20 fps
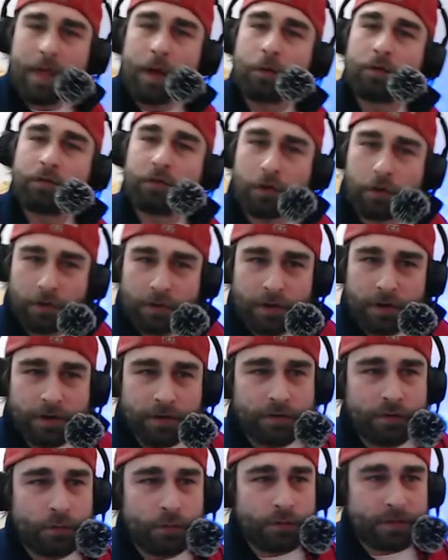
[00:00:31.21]
That was earlier
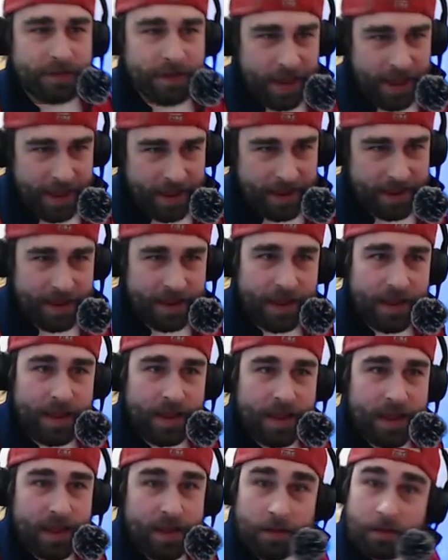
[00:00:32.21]
today.
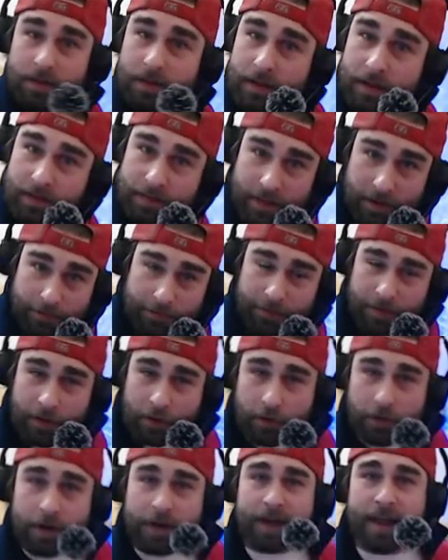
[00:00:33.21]
They're
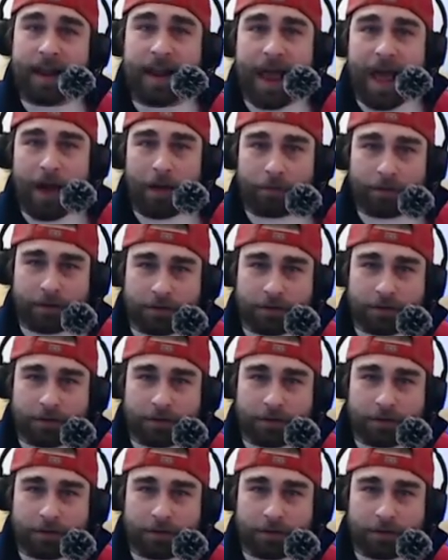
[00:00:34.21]
figuring it out.